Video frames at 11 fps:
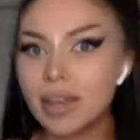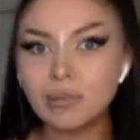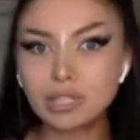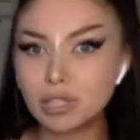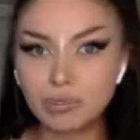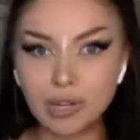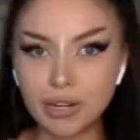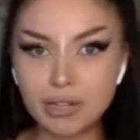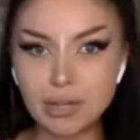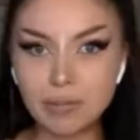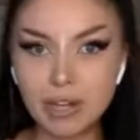which is weird
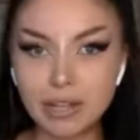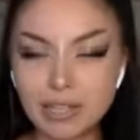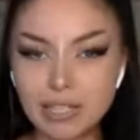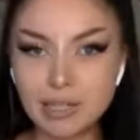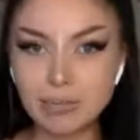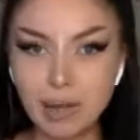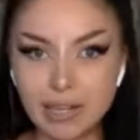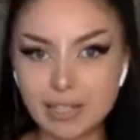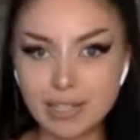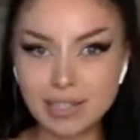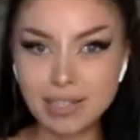because I'm not like a
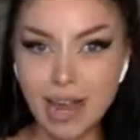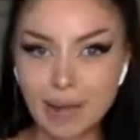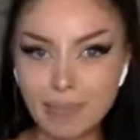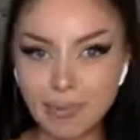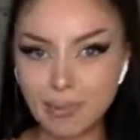spicy type